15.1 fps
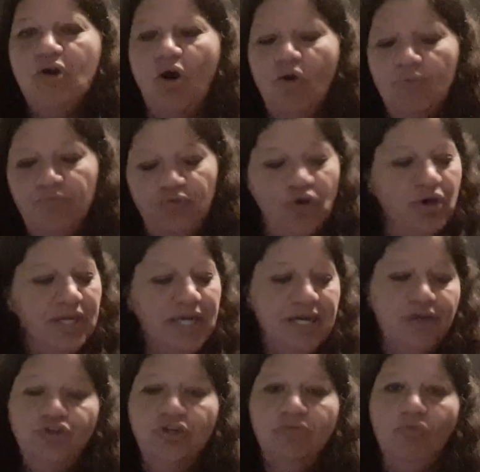I've got to get
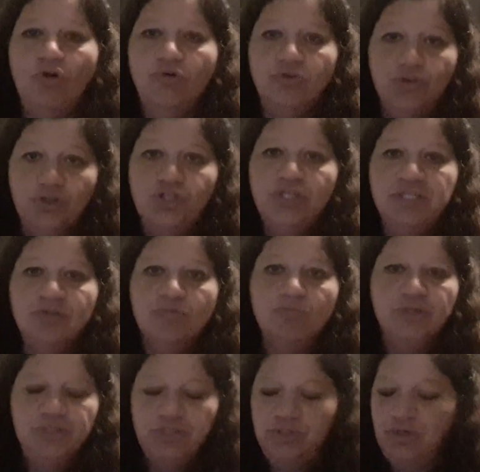a new rod because she's
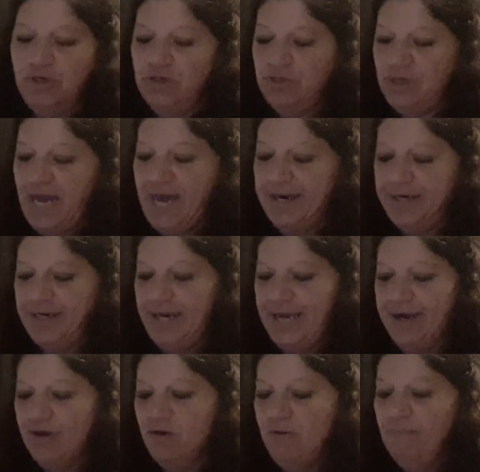almost, you know, had it
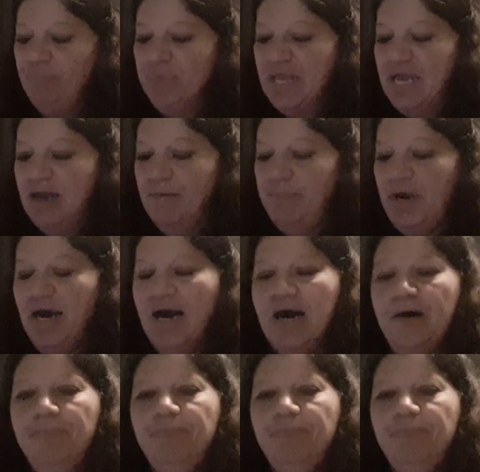now. But